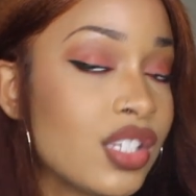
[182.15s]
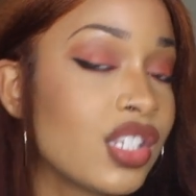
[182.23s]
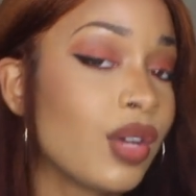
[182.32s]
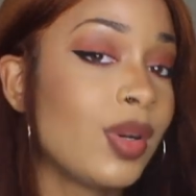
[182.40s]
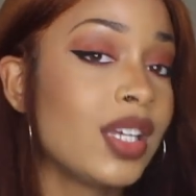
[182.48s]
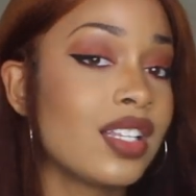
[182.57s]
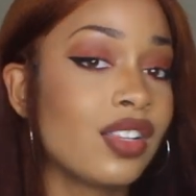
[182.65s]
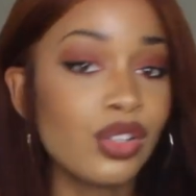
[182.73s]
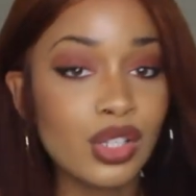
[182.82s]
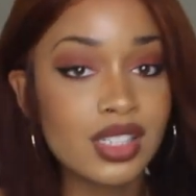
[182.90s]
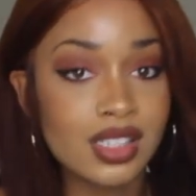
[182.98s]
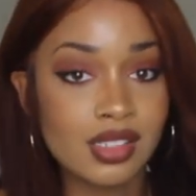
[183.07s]
So it
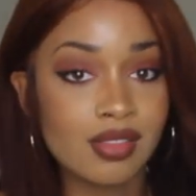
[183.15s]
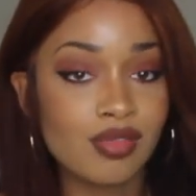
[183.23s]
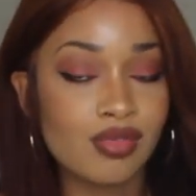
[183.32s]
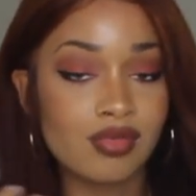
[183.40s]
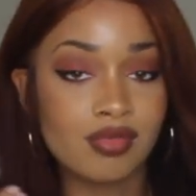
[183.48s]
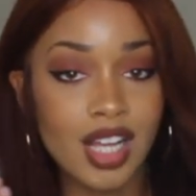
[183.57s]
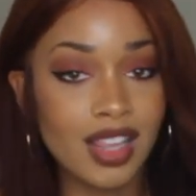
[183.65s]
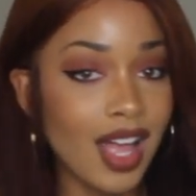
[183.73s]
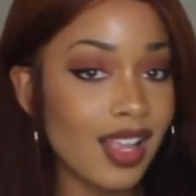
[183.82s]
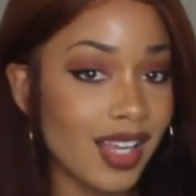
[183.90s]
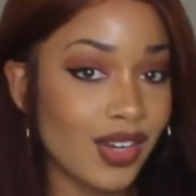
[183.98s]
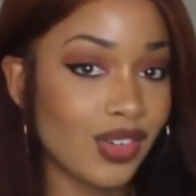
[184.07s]
looks a
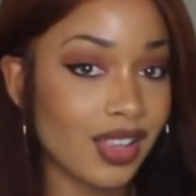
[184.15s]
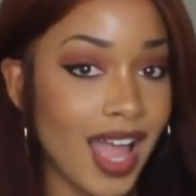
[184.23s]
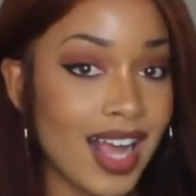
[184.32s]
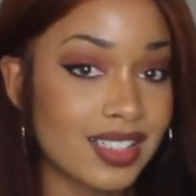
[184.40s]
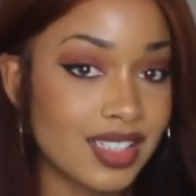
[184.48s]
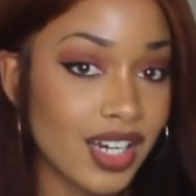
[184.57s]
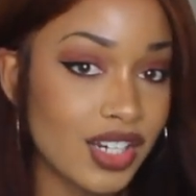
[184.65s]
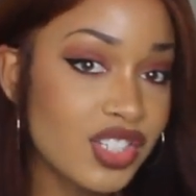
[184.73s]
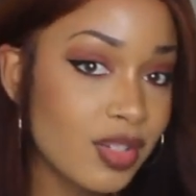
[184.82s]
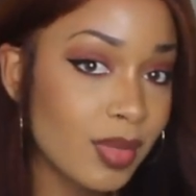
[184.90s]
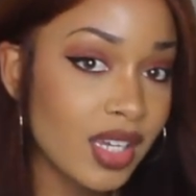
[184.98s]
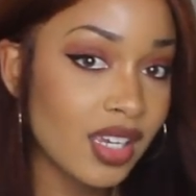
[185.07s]
lot like relaxed hair
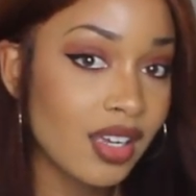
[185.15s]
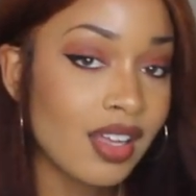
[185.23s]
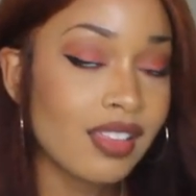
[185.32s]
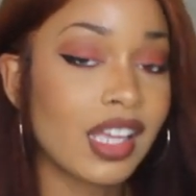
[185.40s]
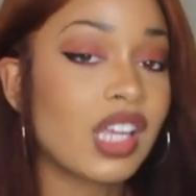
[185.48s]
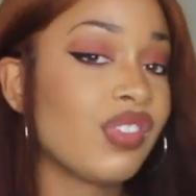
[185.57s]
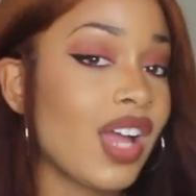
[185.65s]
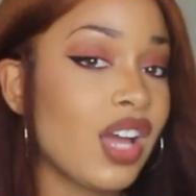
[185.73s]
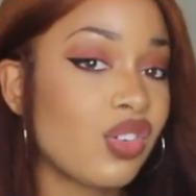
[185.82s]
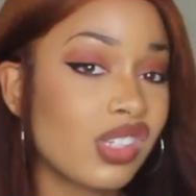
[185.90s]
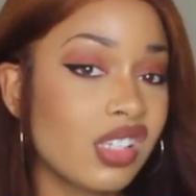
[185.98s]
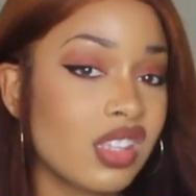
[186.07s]
to me. Like if I
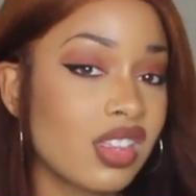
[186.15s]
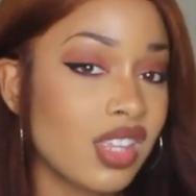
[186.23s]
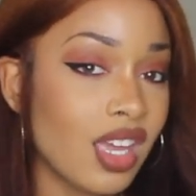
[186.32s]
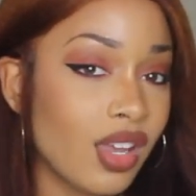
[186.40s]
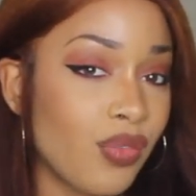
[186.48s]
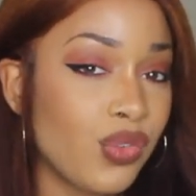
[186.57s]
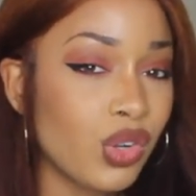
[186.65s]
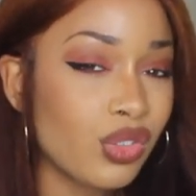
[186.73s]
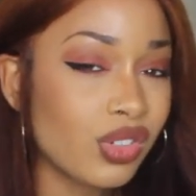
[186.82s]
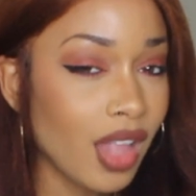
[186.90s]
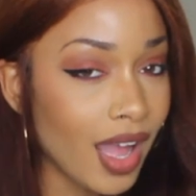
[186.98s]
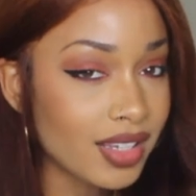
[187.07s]
had really thick,
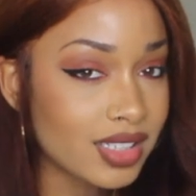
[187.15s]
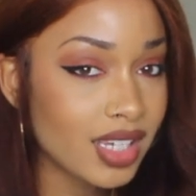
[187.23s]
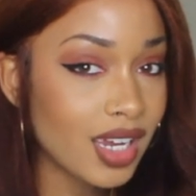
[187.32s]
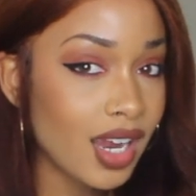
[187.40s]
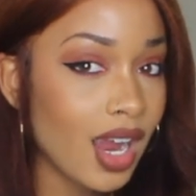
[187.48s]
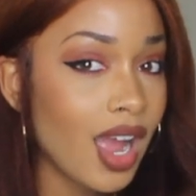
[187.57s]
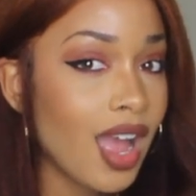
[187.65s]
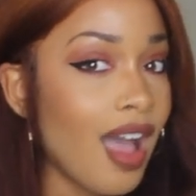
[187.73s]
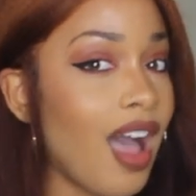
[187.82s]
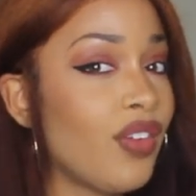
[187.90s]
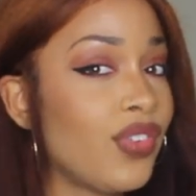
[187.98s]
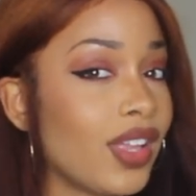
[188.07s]
full relaxed hair,
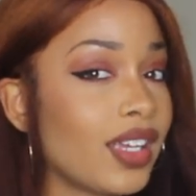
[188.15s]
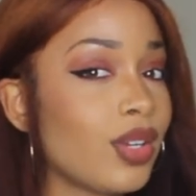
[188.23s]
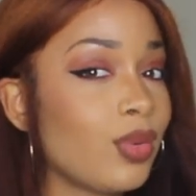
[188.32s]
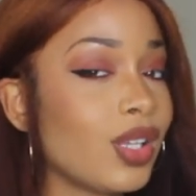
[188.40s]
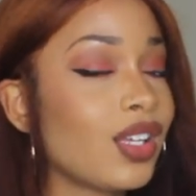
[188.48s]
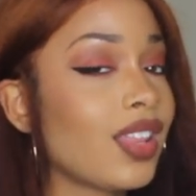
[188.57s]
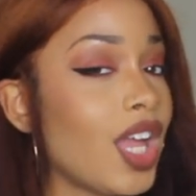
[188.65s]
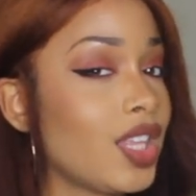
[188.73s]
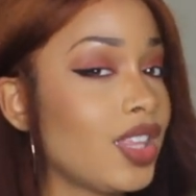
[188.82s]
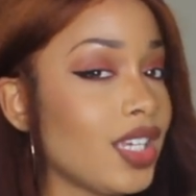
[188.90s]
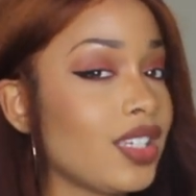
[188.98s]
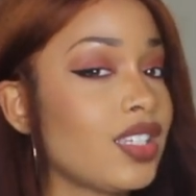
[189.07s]
I feel like it would look
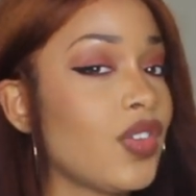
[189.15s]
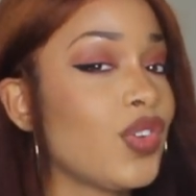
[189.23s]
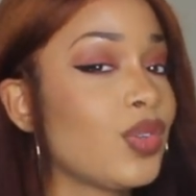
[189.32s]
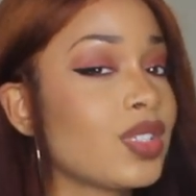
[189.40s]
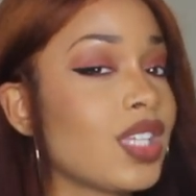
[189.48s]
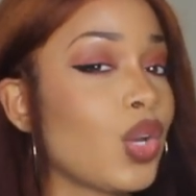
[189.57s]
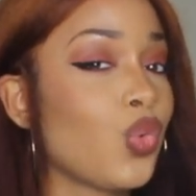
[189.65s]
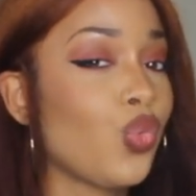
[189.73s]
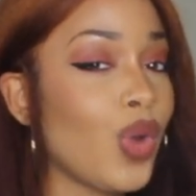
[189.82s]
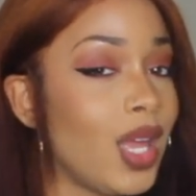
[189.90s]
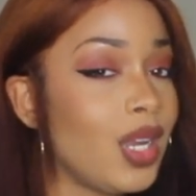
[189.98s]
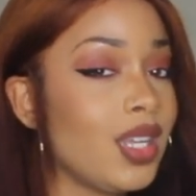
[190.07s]
like this if it was like
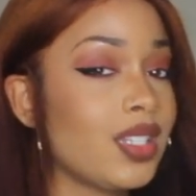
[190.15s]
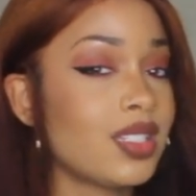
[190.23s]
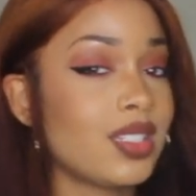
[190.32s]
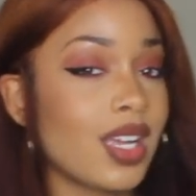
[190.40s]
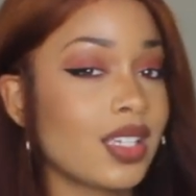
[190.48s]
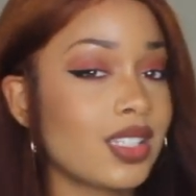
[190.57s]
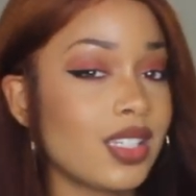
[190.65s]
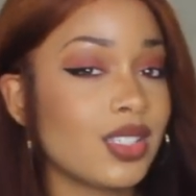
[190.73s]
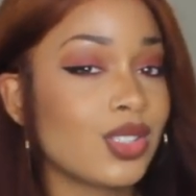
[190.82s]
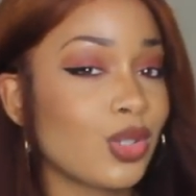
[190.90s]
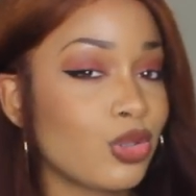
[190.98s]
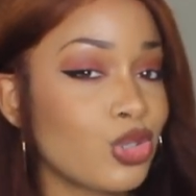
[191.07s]
red and sexy
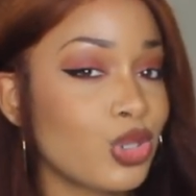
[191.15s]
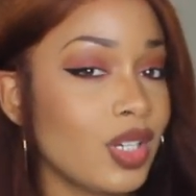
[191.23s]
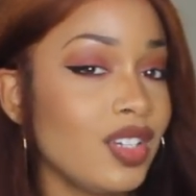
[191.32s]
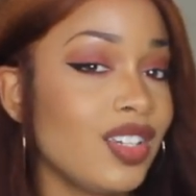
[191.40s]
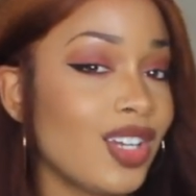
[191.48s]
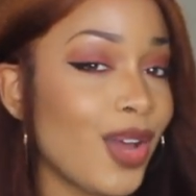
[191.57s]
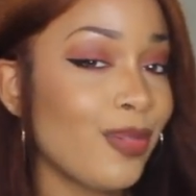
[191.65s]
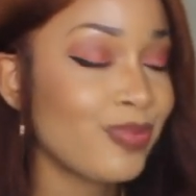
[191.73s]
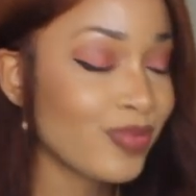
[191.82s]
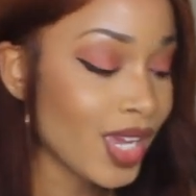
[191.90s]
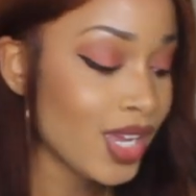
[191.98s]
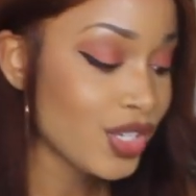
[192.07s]
and sultry, you
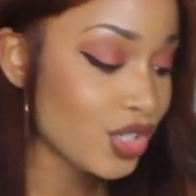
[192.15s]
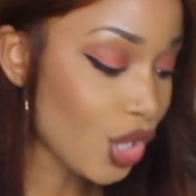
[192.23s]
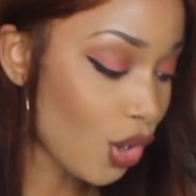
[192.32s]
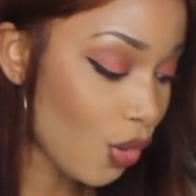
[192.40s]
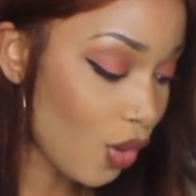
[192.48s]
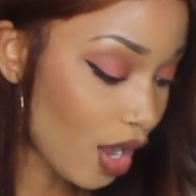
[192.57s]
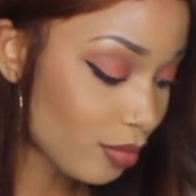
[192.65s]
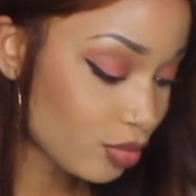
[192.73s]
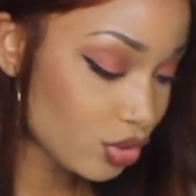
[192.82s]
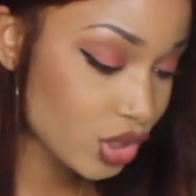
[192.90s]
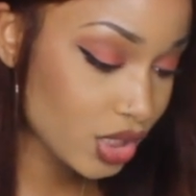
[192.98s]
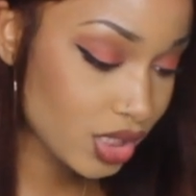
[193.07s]
know? So
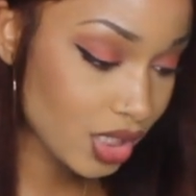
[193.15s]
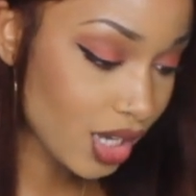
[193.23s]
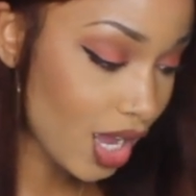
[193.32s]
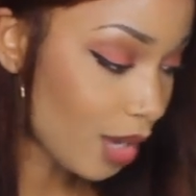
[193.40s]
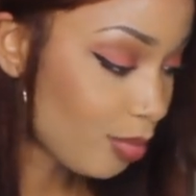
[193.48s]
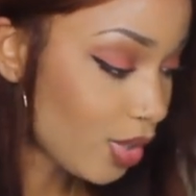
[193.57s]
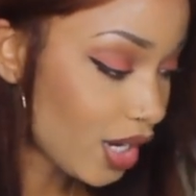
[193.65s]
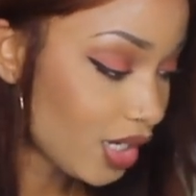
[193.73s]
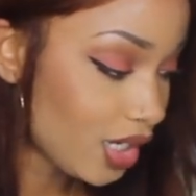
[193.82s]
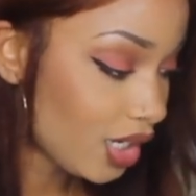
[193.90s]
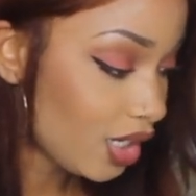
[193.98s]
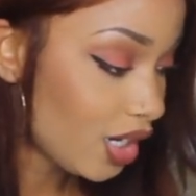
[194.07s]
I'm just gonna hop
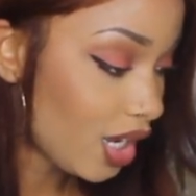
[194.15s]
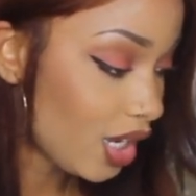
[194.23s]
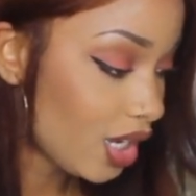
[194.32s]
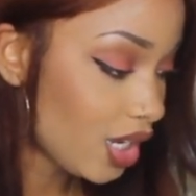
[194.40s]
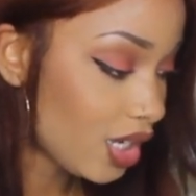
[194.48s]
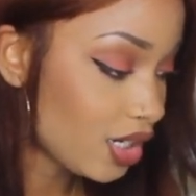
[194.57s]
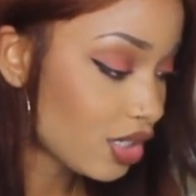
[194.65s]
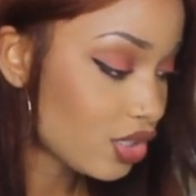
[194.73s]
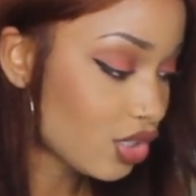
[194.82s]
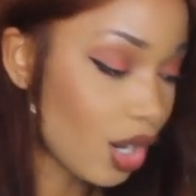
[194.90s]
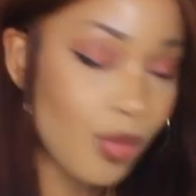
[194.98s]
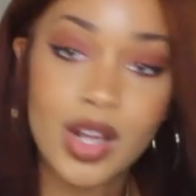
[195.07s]
right in and
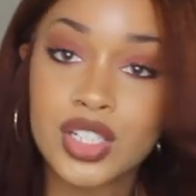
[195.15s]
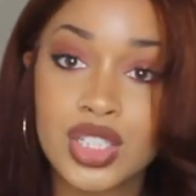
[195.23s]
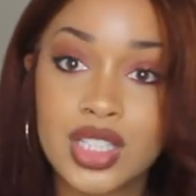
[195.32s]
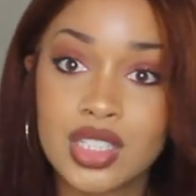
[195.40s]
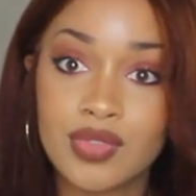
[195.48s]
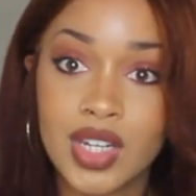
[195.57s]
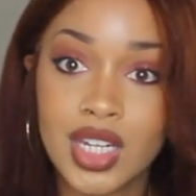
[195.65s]
start watching this